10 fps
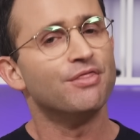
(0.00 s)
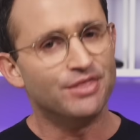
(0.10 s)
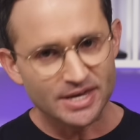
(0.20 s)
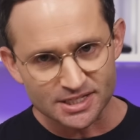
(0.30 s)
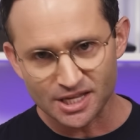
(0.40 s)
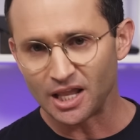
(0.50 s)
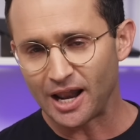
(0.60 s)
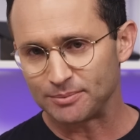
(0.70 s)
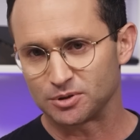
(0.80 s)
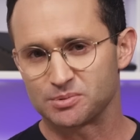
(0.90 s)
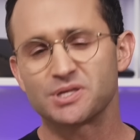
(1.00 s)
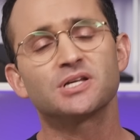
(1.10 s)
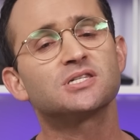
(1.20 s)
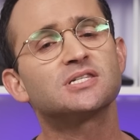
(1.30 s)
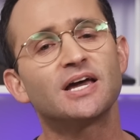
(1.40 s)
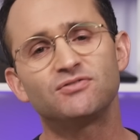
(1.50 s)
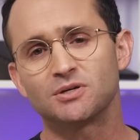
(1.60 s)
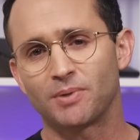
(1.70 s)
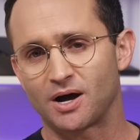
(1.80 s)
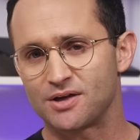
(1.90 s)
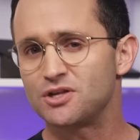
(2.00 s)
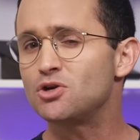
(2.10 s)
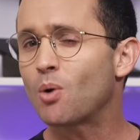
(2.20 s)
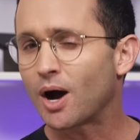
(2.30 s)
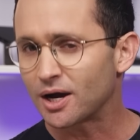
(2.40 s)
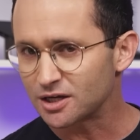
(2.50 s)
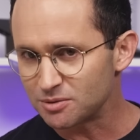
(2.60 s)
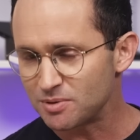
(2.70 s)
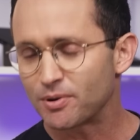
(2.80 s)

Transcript: These are the laptops that are safe to buy that you aren't going to be